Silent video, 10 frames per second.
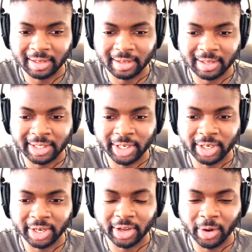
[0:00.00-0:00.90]
Is he
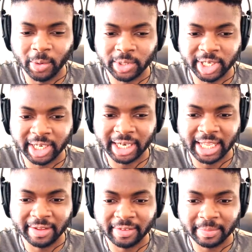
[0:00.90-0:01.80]
gonna go or is he gonna
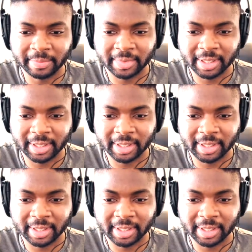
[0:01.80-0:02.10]
leave him?